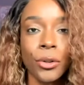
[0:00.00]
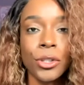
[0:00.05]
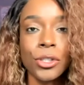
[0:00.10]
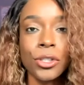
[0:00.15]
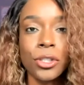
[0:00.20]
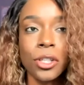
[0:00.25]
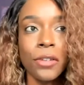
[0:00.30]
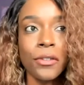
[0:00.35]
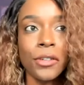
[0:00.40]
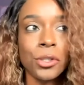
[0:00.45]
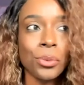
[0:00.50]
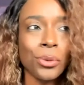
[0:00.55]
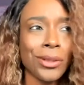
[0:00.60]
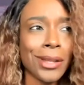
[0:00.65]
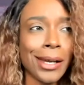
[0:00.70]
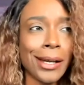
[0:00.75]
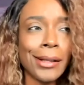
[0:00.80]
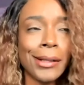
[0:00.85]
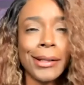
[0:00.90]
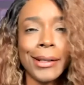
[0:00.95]
the service where they
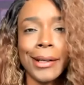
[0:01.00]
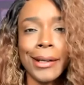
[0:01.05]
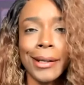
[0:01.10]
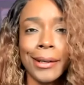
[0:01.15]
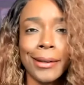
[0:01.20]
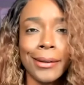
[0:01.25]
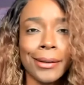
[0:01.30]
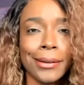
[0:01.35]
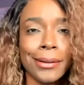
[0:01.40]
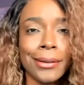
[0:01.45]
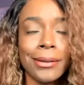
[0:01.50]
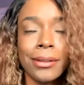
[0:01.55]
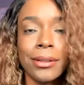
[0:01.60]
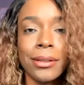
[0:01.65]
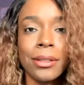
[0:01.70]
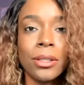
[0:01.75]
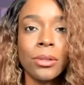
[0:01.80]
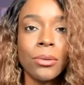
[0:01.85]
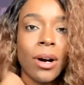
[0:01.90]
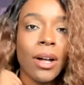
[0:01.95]
clean and
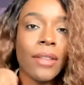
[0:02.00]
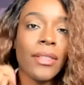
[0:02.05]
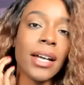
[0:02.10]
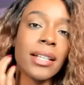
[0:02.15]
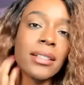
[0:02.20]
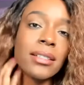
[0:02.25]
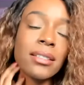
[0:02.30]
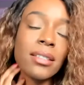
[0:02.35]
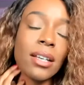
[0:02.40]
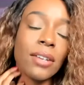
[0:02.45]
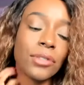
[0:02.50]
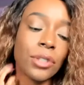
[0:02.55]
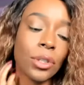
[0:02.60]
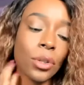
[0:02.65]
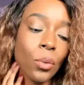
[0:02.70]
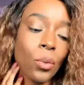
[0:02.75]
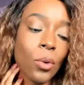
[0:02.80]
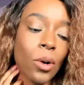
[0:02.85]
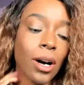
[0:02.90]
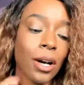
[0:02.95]
do all that stuff to the
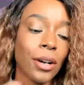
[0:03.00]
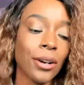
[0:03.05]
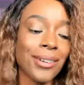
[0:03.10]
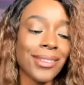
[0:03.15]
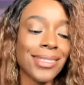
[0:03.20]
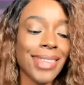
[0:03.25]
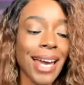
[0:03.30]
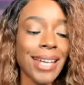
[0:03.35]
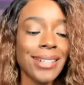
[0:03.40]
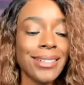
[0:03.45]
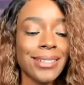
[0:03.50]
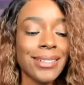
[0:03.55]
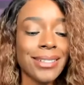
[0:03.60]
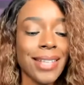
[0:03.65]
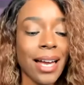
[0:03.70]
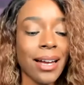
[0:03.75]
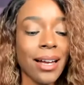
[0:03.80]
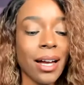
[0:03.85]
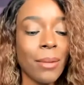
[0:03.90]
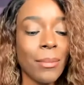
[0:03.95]
water, that does
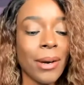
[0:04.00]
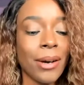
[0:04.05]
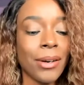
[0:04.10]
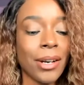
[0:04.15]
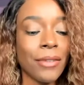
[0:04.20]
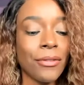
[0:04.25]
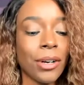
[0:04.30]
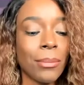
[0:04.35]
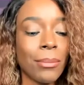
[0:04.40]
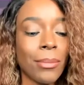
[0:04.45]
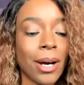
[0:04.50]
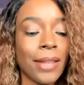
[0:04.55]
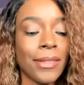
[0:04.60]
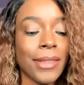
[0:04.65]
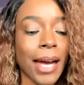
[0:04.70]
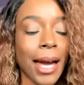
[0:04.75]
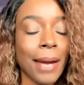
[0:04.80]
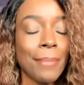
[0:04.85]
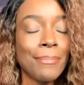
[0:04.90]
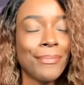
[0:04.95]
not come out every month.
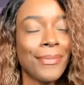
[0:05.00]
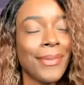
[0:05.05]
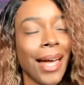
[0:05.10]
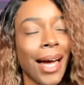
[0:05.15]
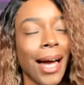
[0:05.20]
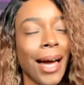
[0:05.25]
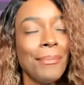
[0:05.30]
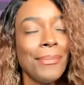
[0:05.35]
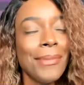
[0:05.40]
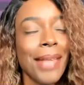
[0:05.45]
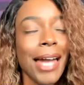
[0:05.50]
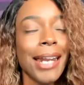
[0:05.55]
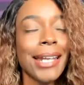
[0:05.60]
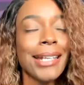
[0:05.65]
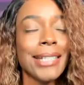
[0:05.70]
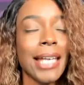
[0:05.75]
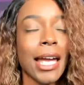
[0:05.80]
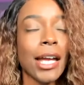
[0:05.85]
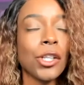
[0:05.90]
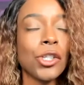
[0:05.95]
I'm not
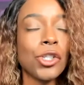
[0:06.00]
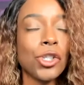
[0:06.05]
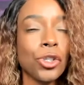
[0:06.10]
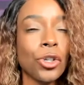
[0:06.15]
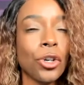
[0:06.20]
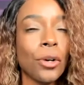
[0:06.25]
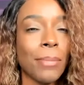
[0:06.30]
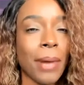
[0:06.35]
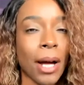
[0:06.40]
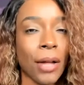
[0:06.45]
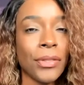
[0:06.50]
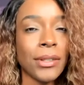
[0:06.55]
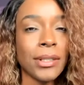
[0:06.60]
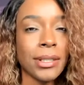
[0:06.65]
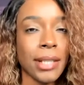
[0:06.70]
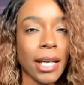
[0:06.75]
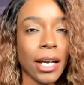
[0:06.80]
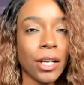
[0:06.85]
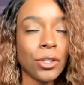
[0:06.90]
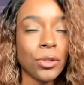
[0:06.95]
exactly sure about the
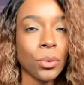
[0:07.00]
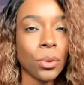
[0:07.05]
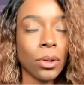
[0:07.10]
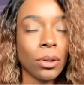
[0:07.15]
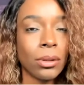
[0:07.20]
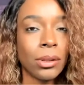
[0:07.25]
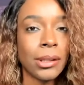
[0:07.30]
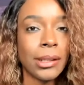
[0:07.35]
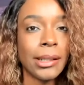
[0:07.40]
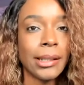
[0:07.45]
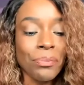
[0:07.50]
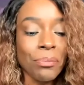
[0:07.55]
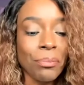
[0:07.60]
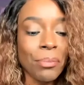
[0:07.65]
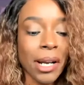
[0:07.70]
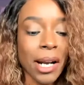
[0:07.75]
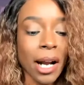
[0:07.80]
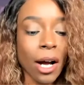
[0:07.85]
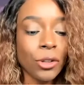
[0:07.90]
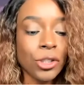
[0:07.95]
schedule,
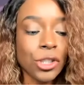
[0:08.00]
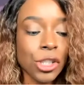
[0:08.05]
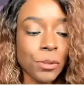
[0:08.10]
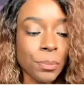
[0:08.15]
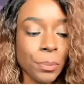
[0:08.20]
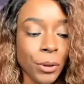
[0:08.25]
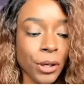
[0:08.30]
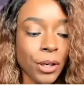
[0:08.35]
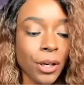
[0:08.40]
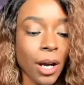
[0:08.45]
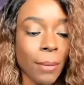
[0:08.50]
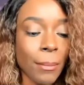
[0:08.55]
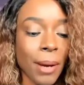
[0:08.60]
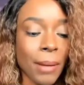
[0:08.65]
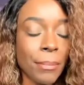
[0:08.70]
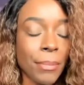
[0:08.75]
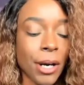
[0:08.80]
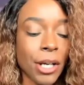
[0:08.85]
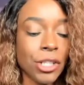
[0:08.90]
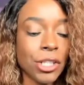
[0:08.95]
but I'll just put it on my
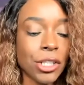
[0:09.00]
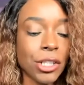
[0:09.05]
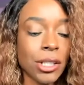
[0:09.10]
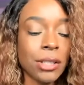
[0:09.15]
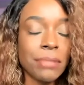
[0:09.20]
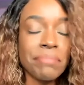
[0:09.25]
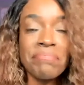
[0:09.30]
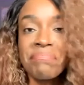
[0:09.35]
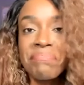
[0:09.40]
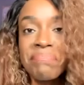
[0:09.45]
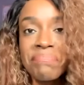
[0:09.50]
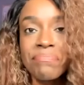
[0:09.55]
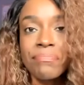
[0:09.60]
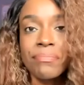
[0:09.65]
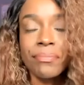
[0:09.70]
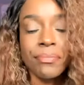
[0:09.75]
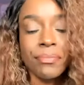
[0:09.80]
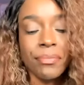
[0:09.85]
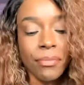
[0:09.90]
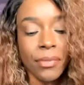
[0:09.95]
budget,
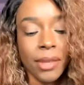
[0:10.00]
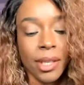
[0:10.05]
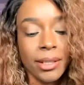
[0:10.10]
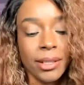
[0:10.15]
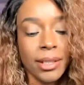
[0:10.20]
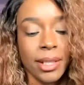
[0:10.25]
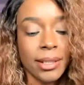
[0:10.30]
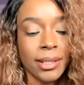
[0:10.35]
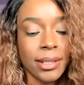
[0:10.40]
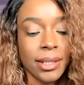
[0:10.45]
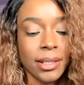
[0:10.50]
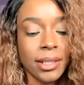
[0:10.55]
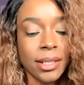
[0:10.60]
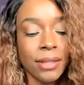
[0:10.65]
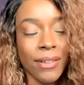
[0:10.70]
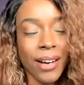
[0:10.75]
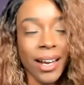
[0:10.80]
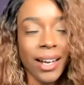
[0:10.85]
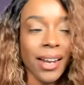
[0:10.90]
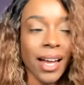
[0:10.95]
say
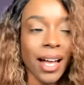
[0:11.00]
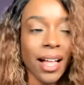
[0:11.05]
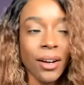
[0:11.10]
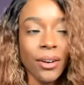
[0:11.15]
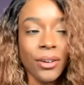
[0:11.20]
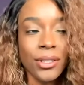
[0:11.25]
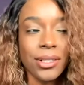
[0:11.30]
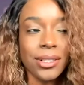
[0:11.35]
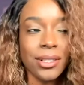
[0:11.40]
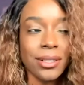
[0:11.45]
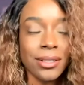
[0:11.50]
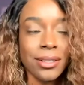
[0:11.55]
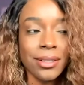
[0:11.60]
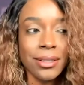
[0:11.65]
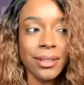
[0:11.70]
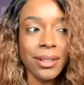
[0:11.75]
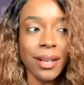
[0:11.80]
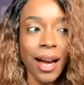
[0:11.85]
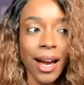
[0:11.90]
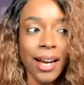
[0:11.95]
$65. It's
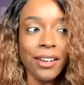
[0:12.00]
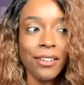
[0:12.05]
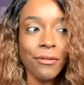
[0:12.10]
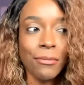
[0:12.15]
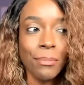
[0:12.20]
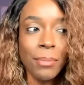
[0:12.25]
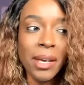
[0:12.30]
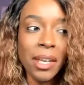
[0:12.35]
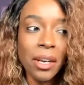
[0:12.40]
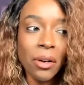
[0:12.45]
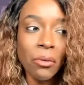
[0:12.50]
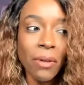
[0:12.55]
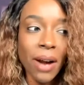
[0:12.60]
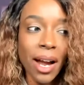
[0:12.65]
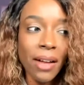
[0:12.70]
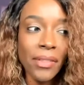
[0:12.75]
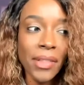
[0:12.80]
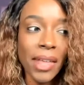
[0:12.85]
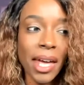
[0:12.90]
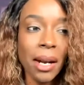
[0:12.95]
kind of been
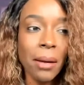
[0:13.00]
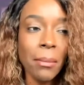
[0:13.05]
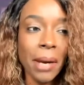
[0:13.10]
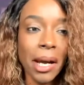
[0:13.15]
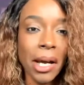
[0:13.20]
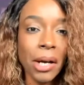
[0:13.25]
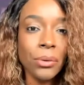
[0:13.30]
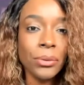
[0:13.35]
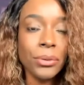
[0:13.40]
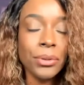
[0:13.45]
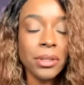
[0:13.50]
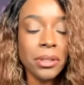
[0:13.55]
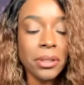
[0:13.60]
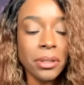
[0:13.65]
around that amount